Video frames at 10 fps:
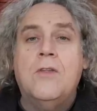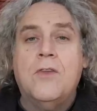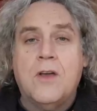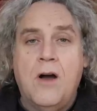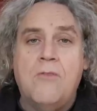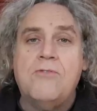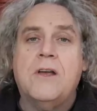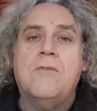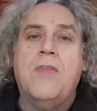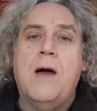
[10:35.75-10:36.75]
the
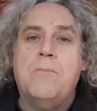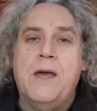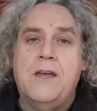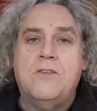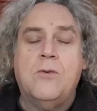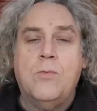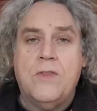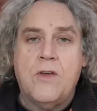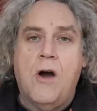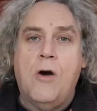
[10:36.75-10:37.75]
covering of that bed
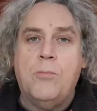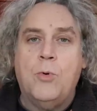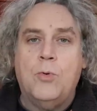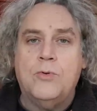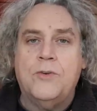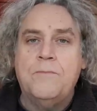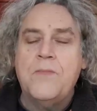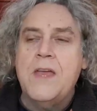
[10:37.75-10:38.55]
with cardboard.